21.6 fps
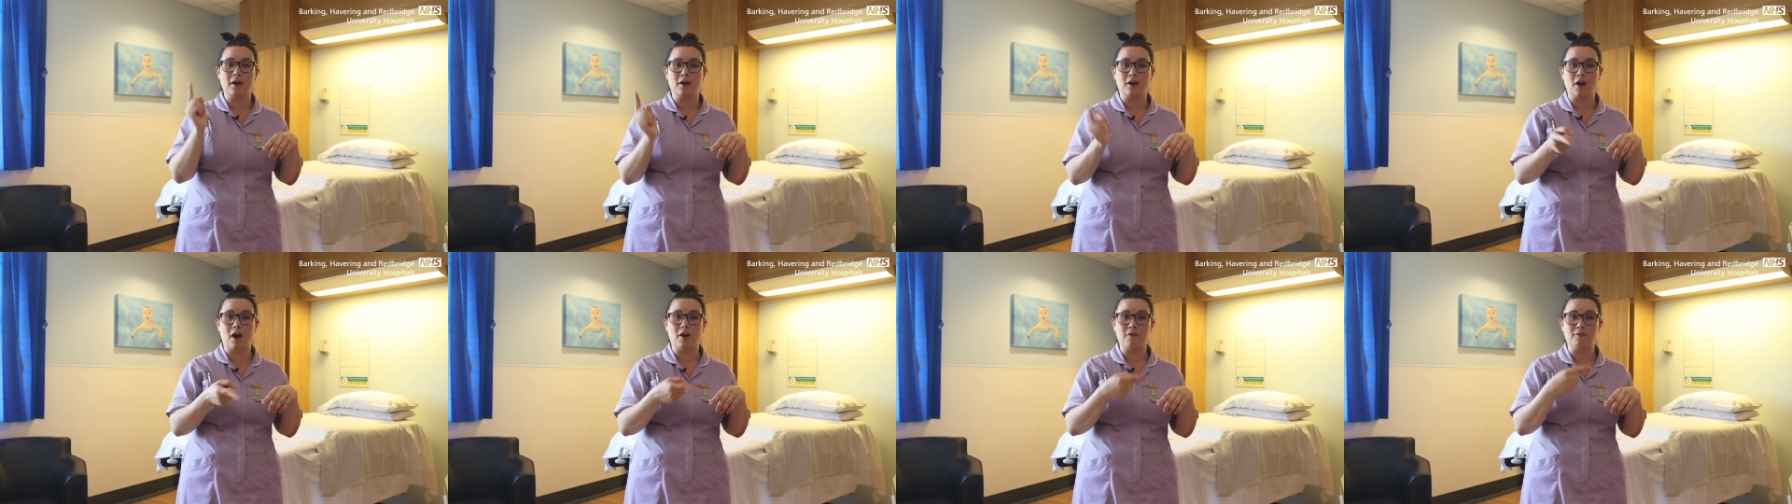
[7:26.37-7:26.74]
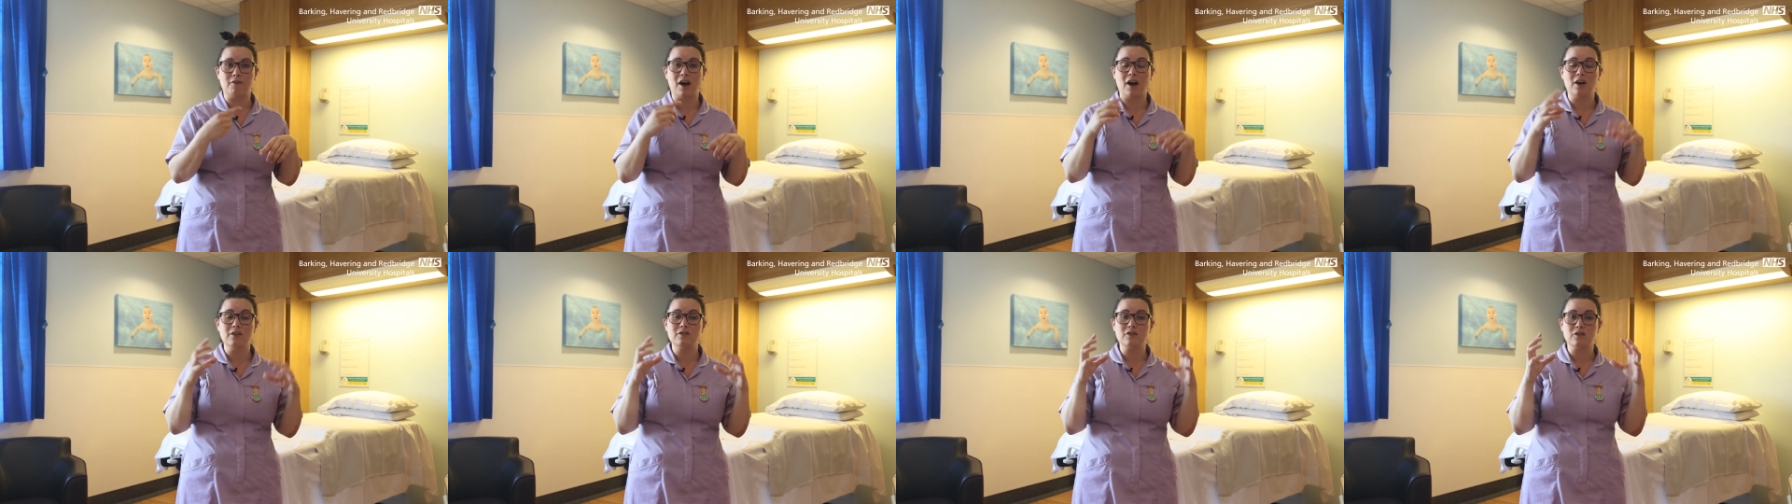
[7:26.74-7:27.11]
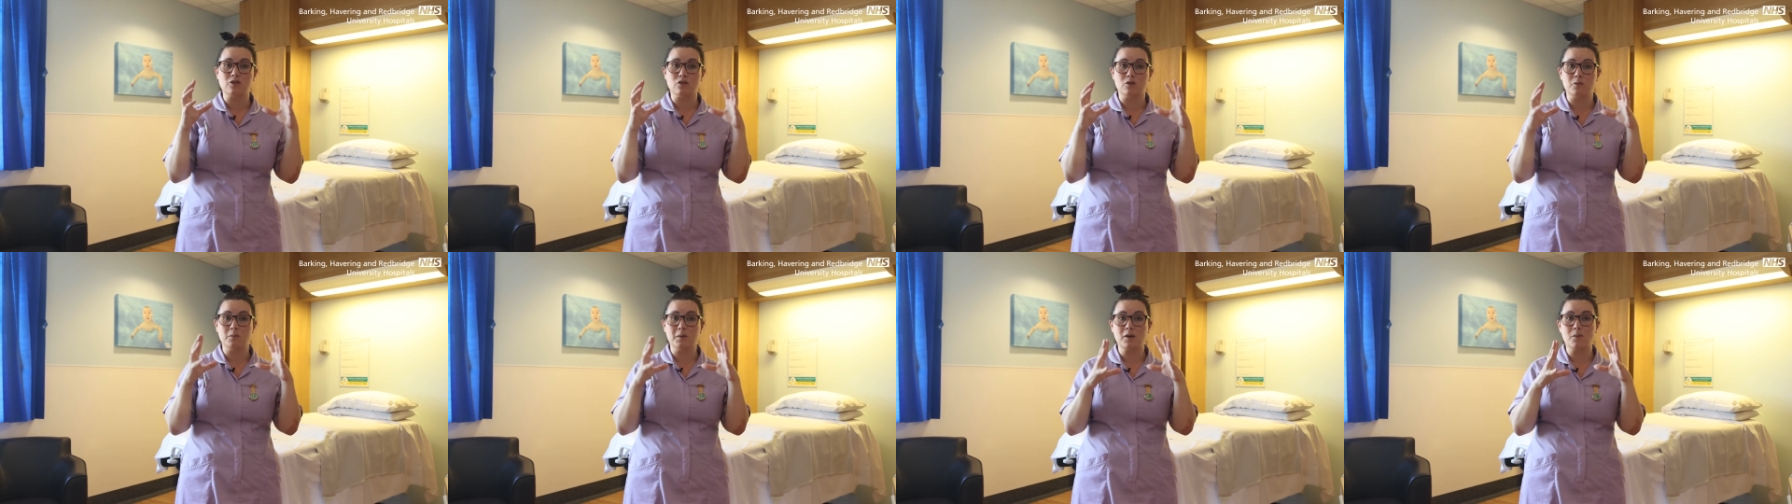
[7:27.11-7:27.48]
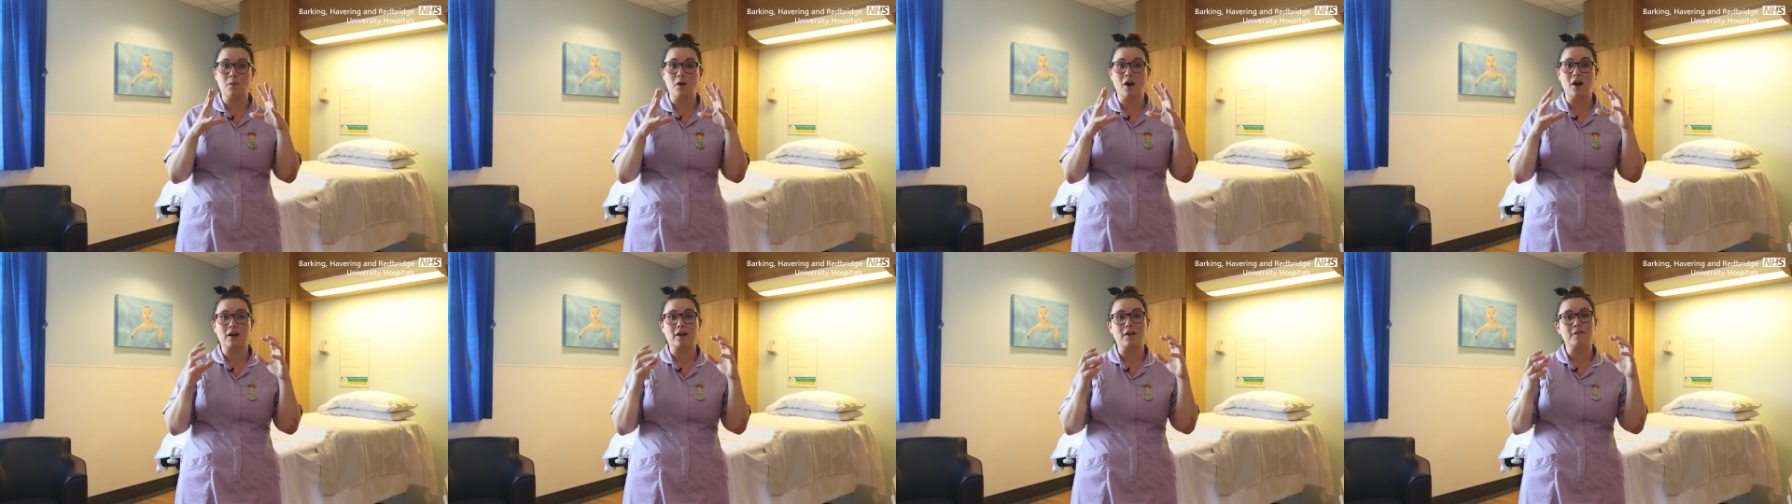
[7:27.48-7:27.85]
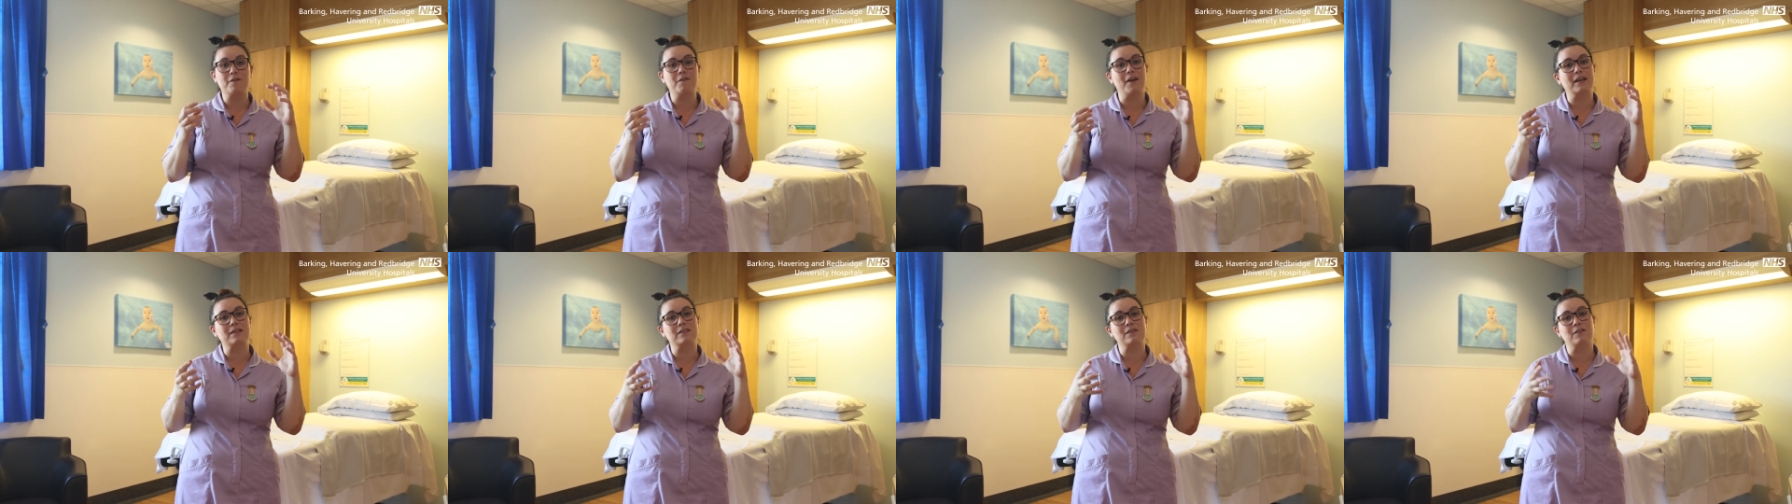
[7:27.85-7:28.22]
and going round normally work
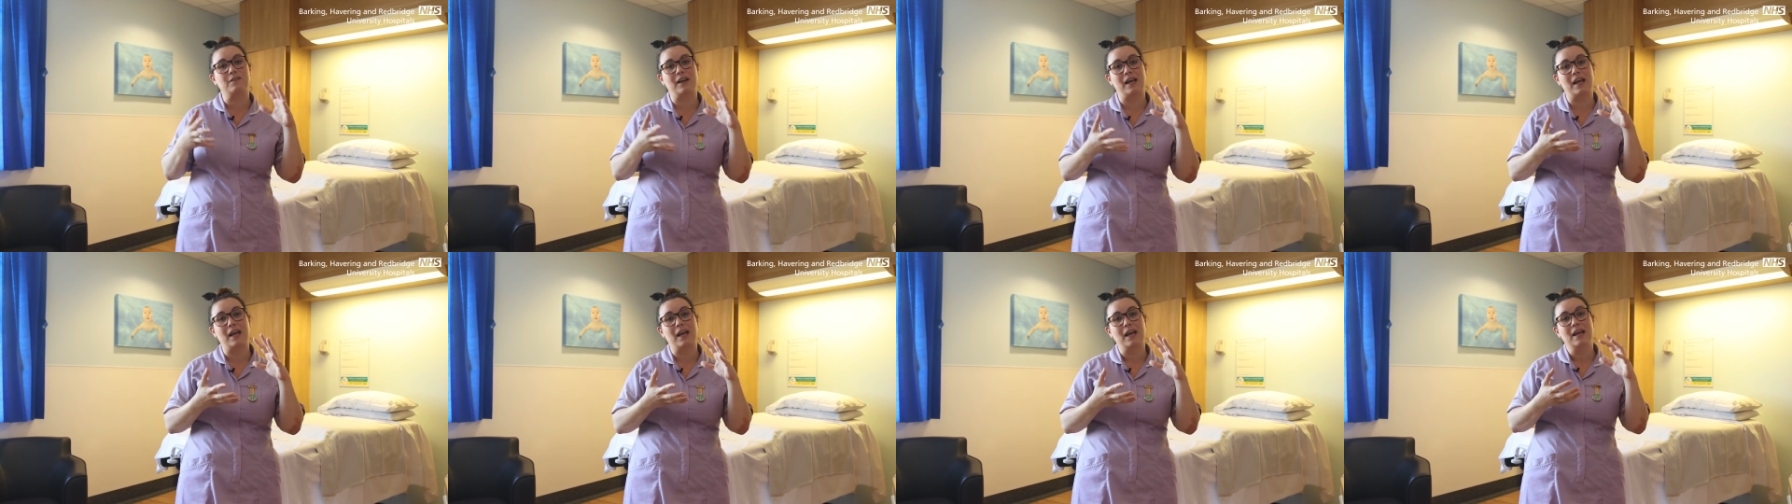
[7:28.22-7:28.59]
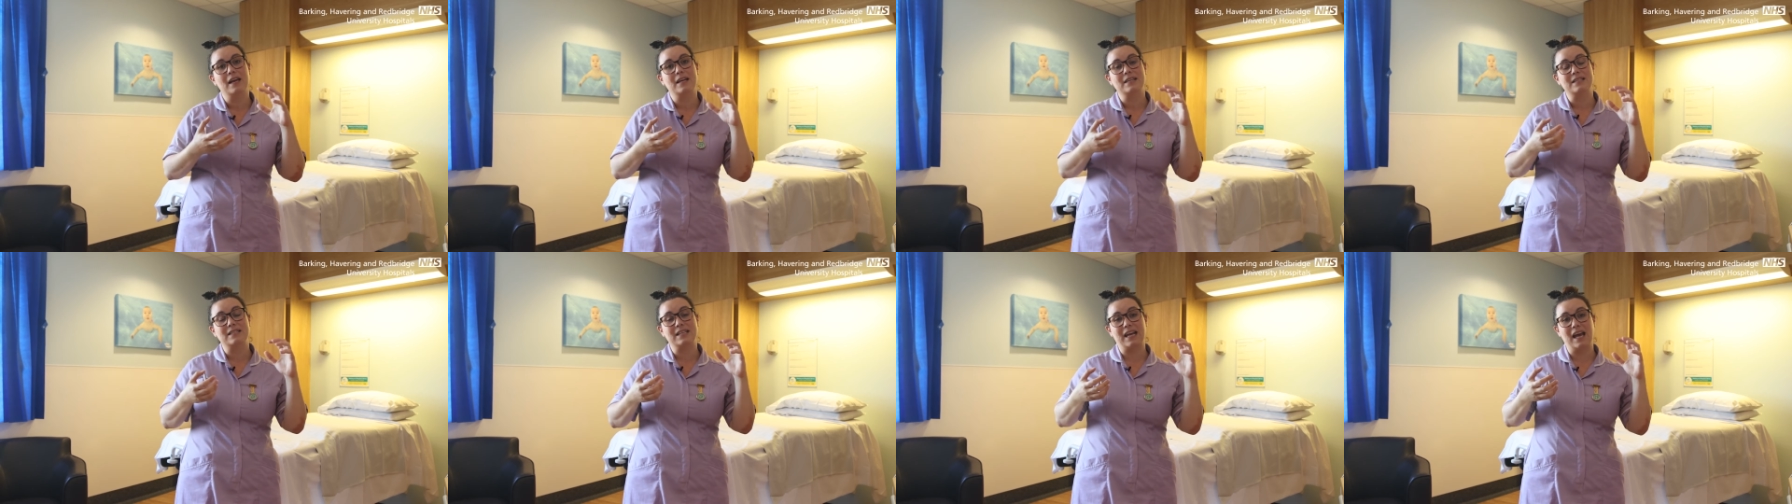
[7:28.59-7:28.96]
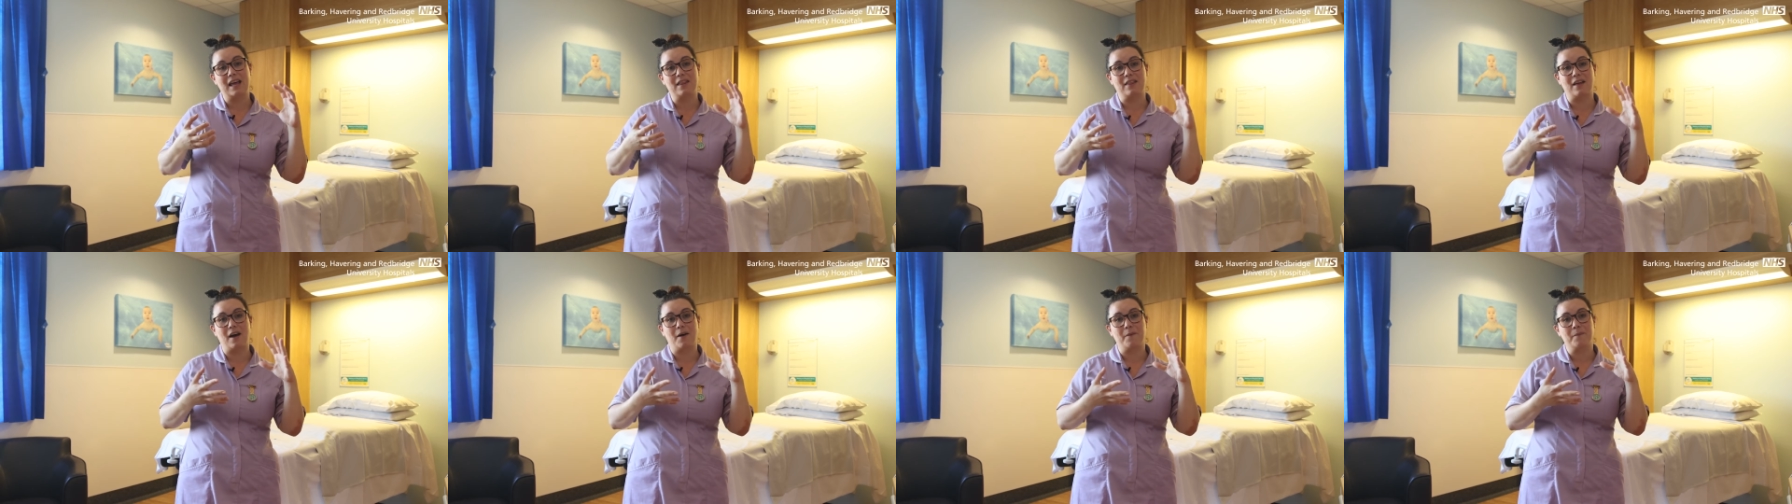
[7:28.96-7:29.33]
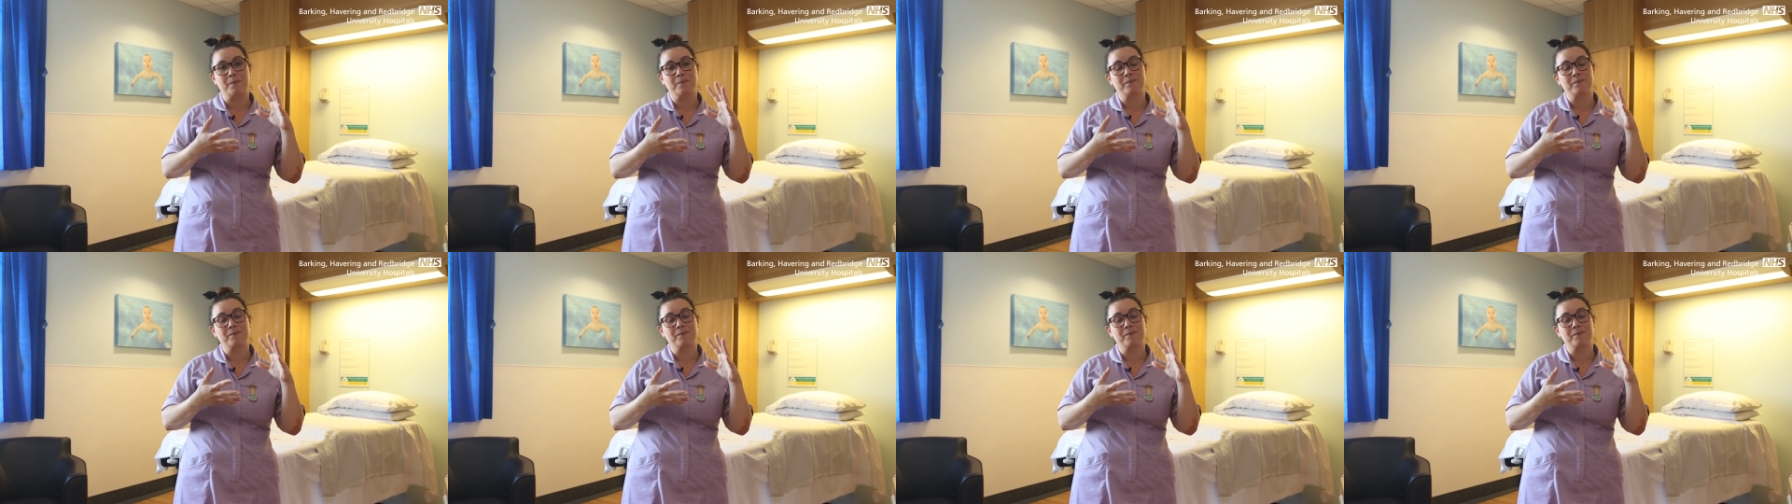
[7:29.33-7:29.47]
effectively together.